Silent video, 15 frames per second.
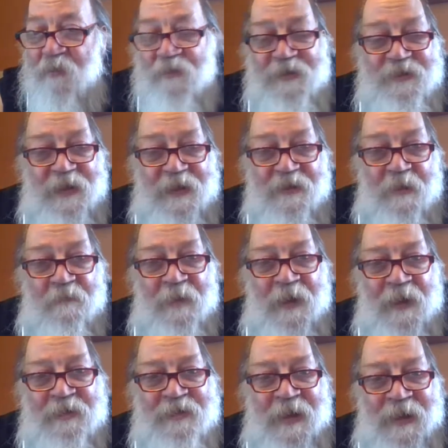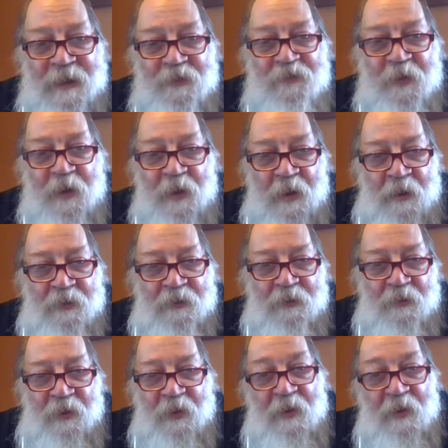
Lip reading: see them as anything other